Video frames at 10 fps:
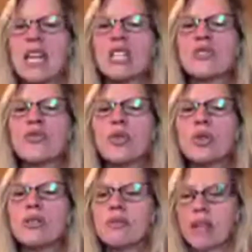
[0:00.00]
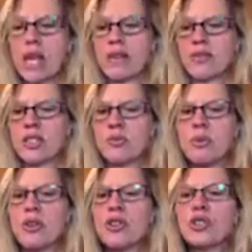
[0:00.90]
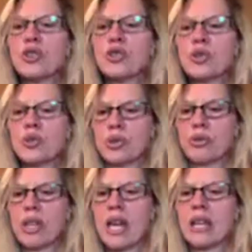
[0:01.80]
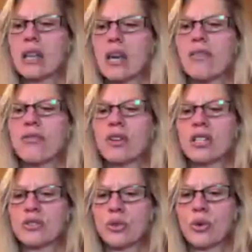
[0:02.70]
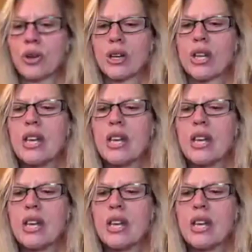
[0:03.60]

It is full of life, spiritual truth, and love for his Lord.